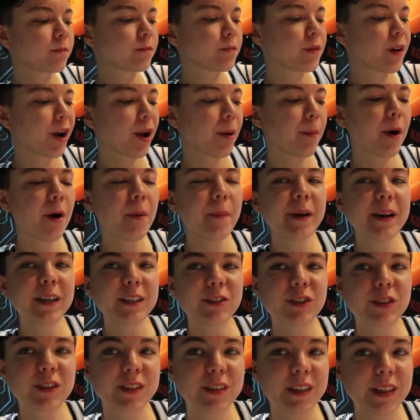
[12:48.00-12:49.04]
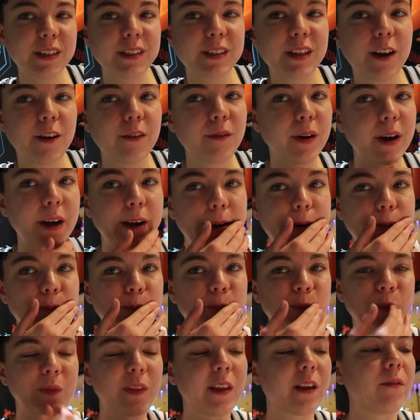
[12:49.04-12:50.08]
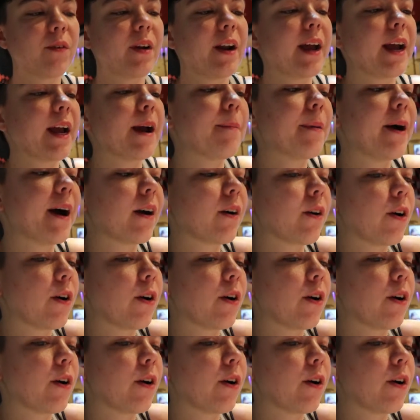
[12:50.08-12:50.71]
and I'm hoping it just stays that way when I get back